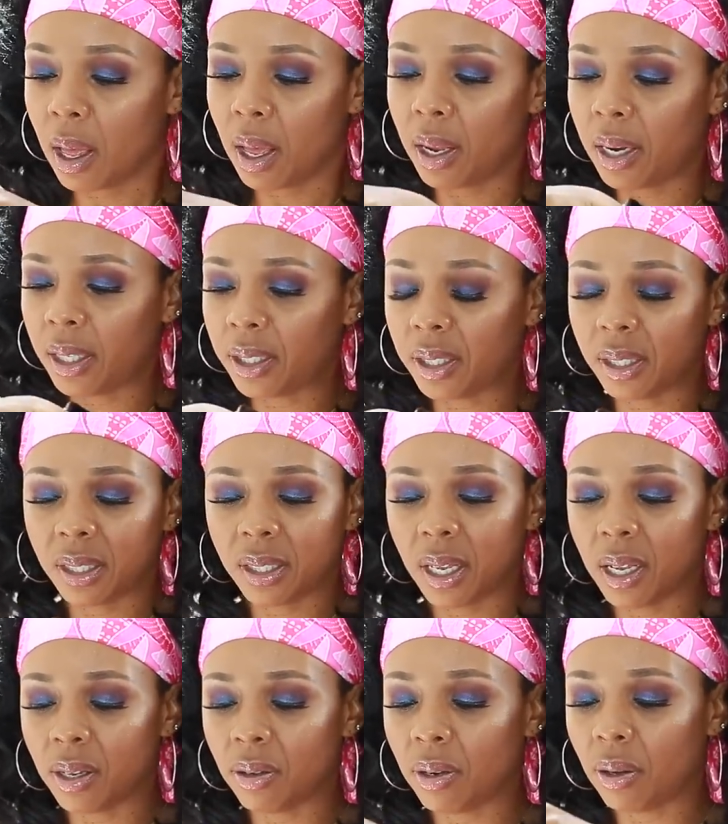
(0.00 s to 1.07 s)
And let's just
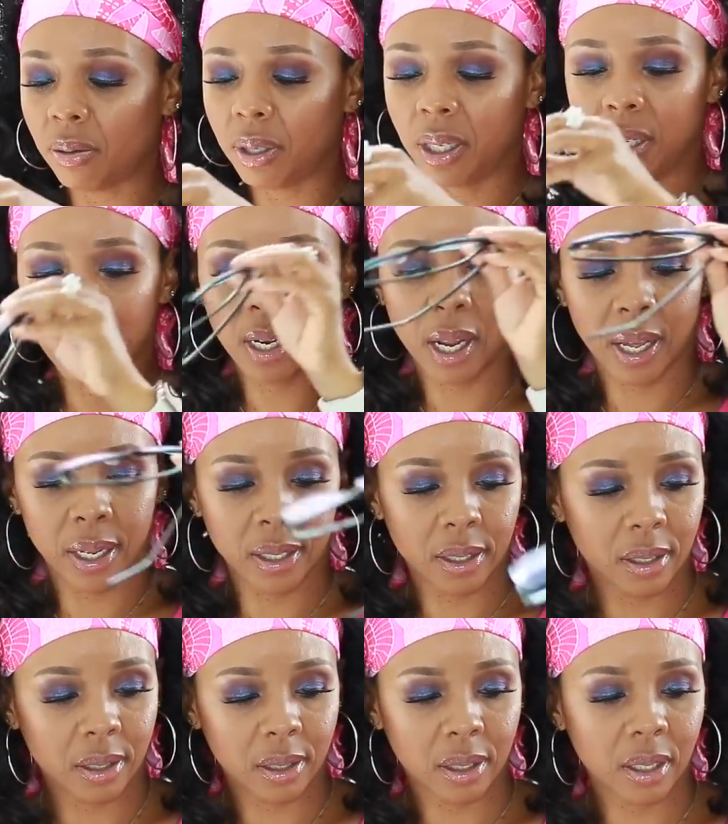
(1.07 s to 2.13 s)
say you don't need
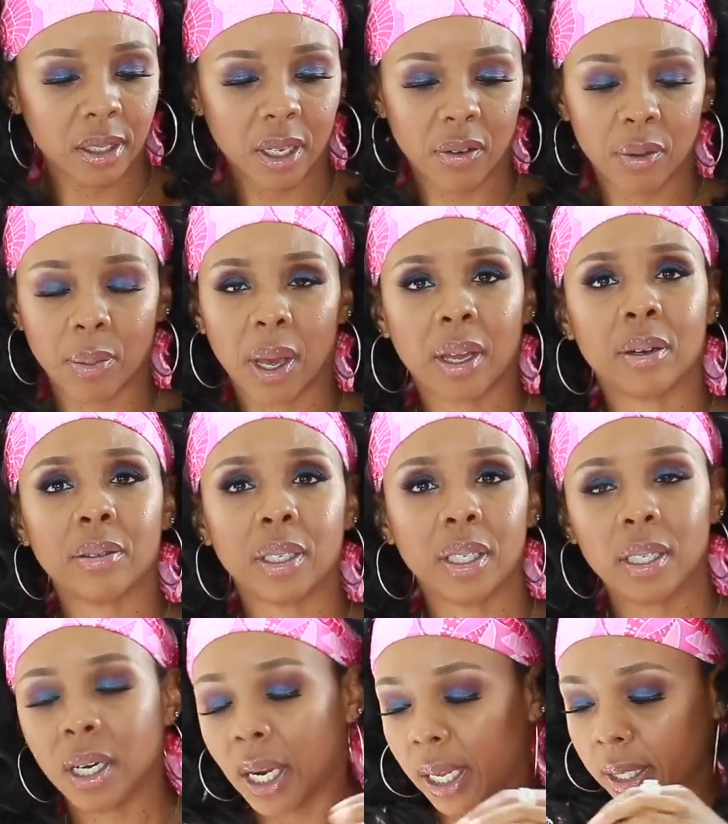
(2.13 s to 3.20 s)
glasses, because everybody don't
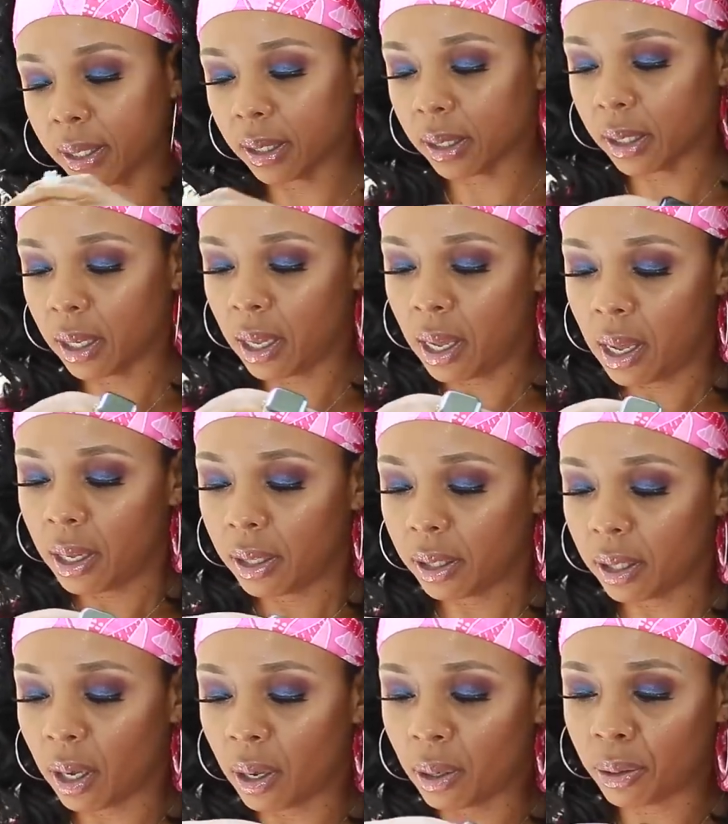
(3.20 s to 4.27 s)
need glasses.
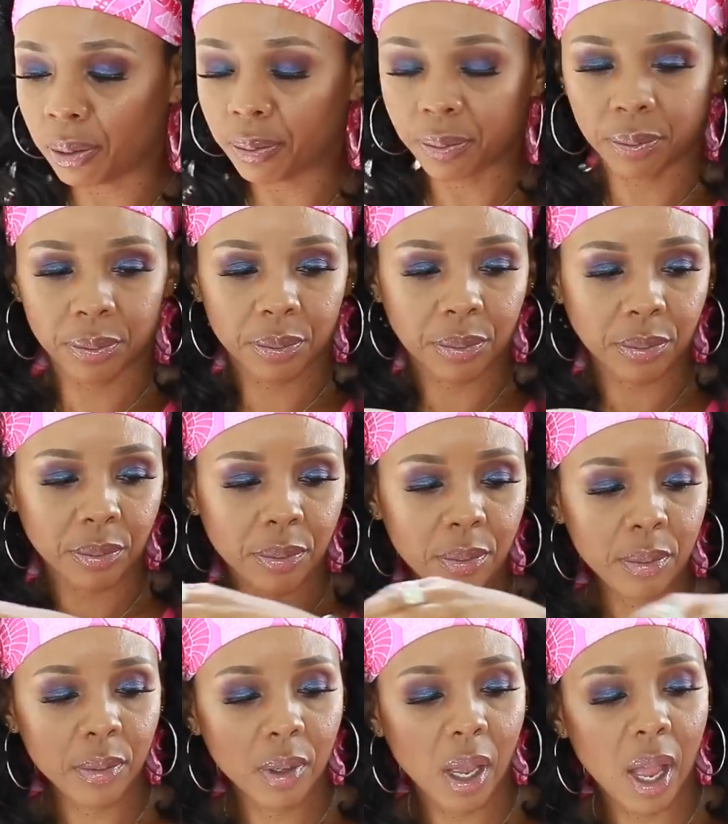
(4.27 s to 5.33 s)
So
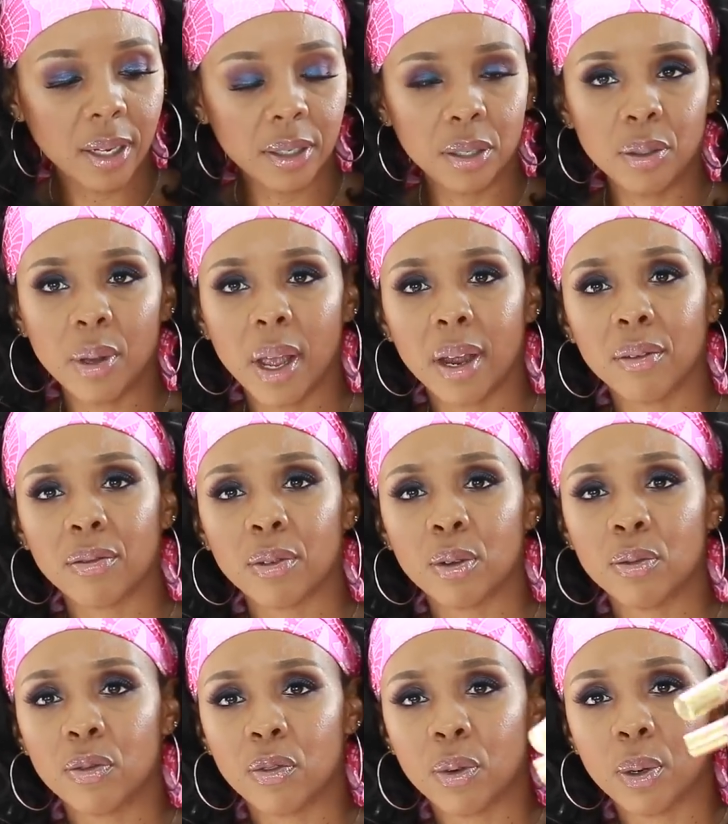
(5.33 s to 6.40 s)
I do have
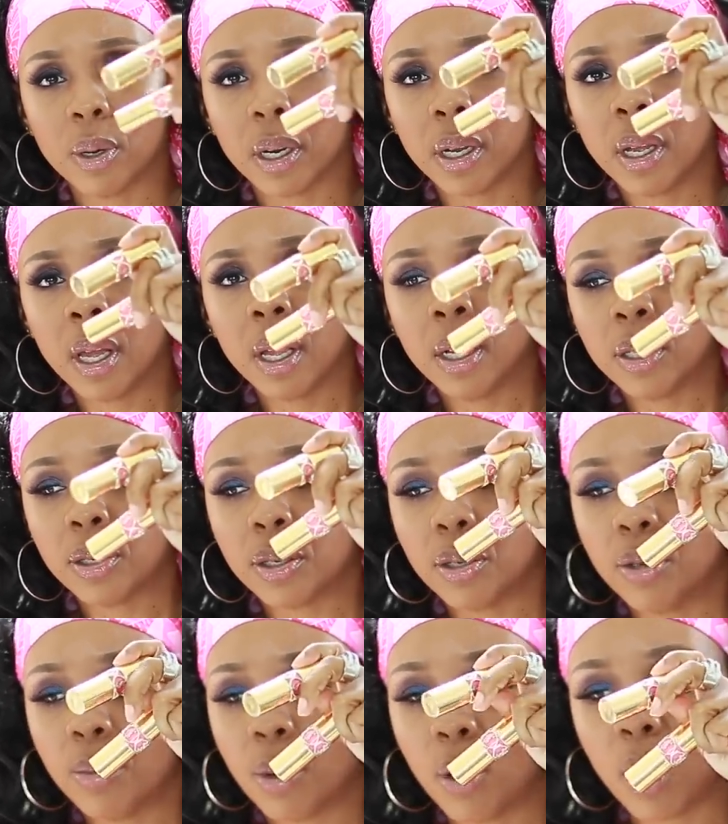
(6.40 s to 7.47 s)
room for
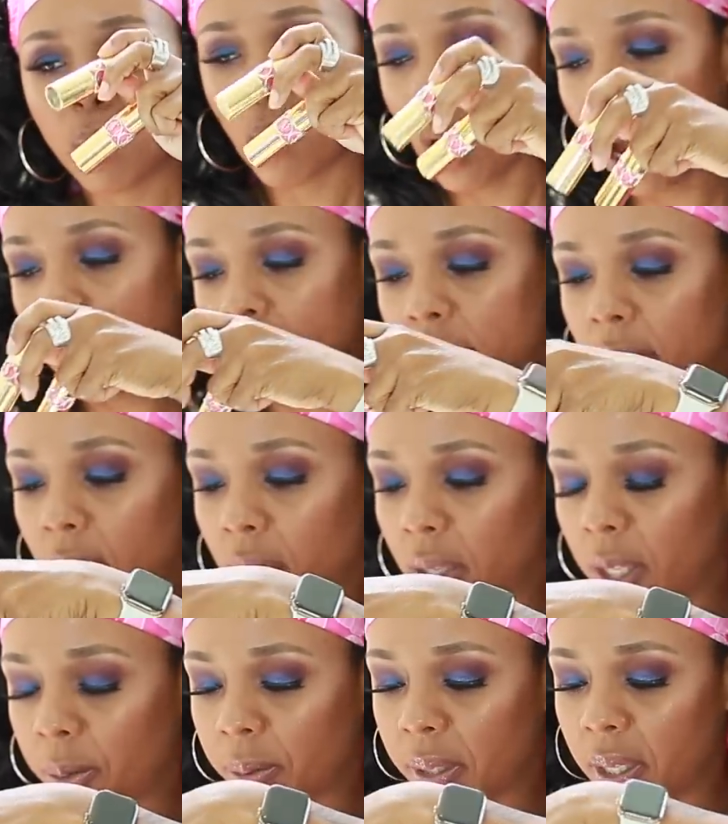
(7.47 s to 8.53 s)
two more YSL
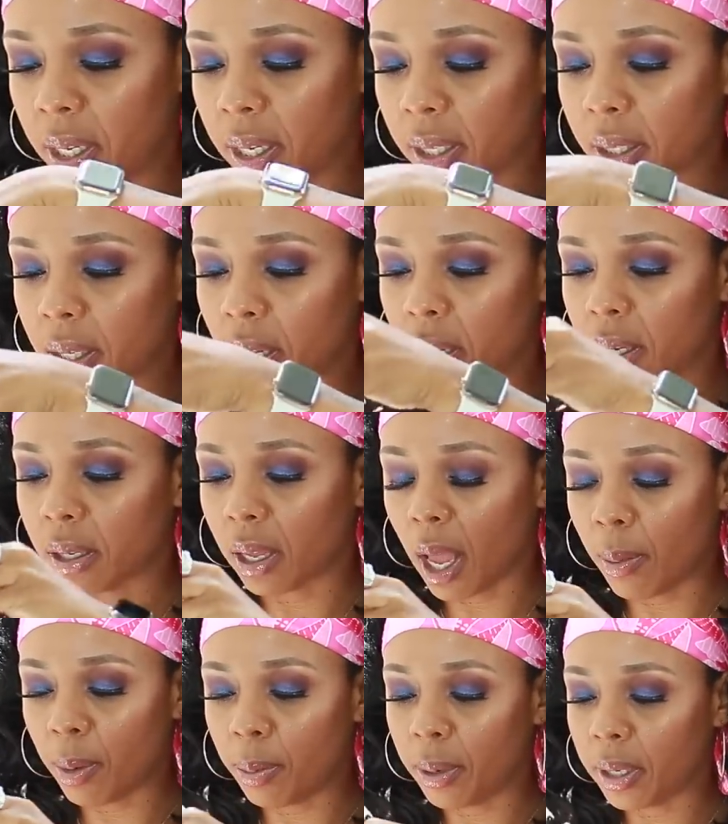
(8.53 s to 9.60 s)
lipsticks, so
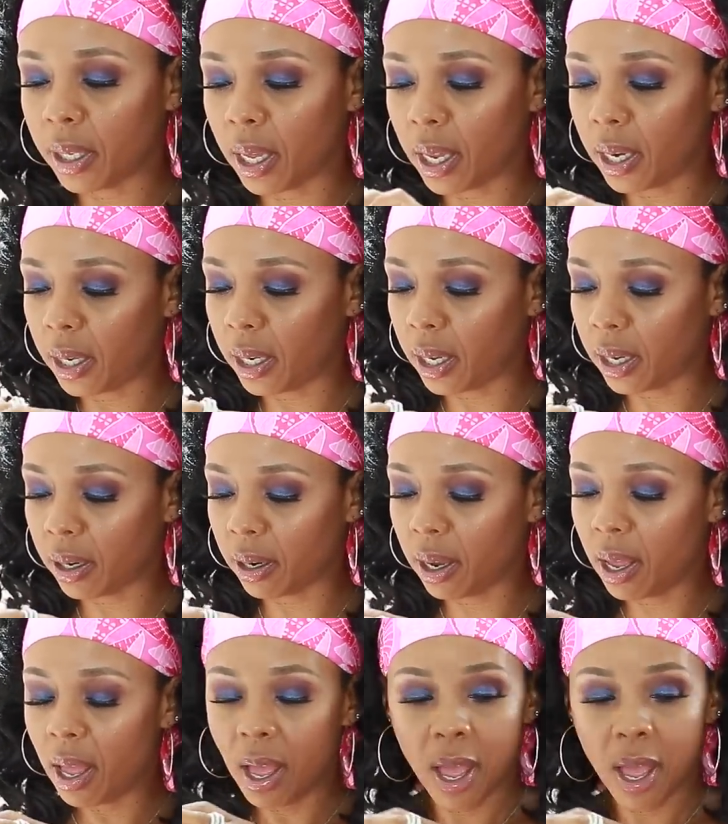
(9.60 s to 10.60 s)
I'm going to put that in there.